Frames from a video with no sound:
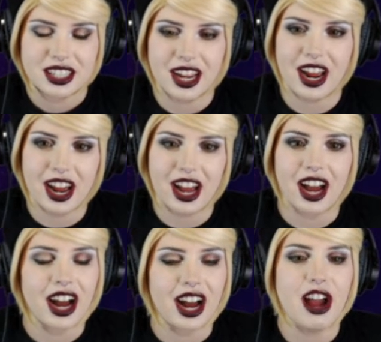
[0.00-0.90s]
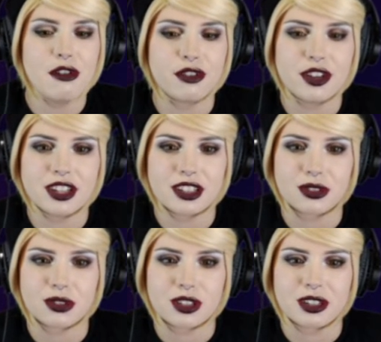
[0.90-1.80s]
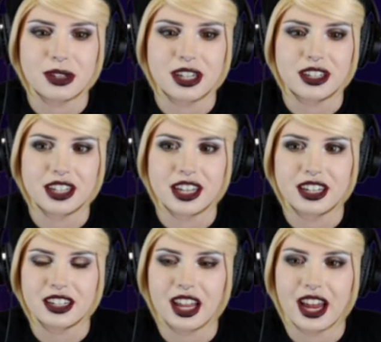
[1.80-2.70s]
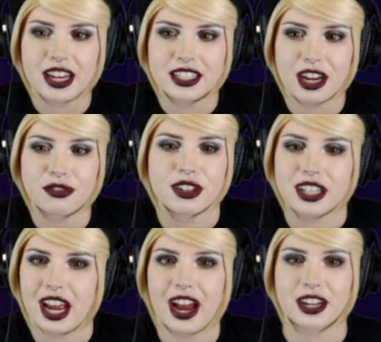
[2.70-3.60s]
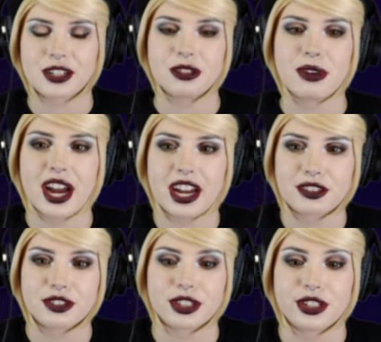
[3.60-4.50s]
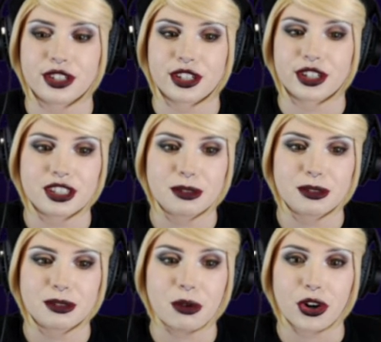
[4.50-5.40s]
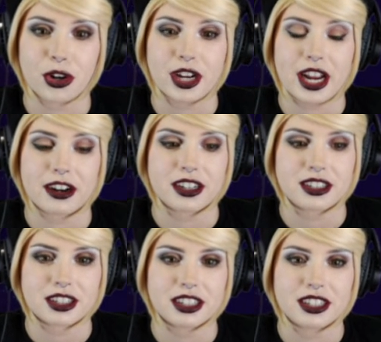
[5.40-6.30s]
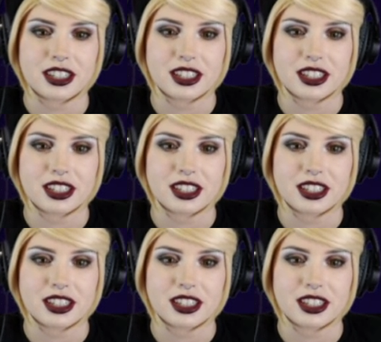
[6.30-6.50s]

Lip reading: Yeah, I have a feeling this one's gonna be good. Like, definitely action-packed for sure. Especially with her character.